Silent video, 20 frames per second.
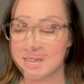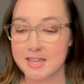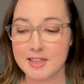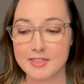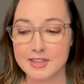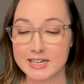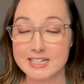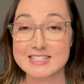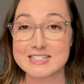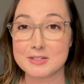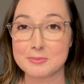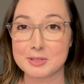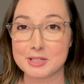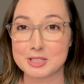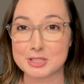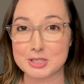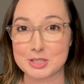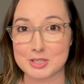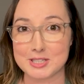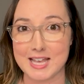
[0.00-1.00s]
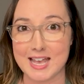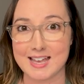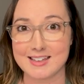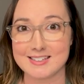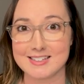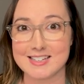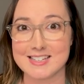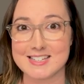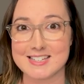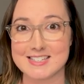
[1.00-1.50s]
The next thing we're going to look at
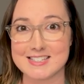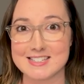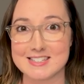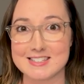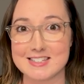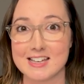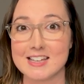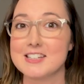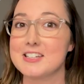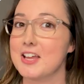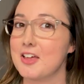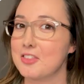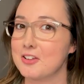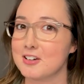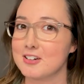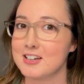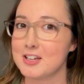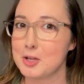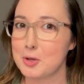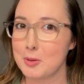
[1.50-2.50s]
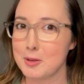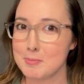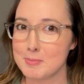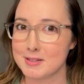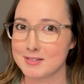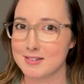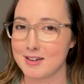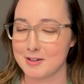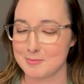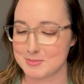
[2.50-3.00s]
is another
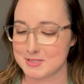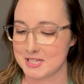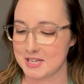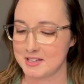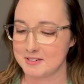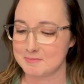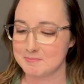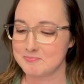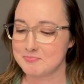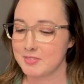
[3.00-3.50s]
equipment update.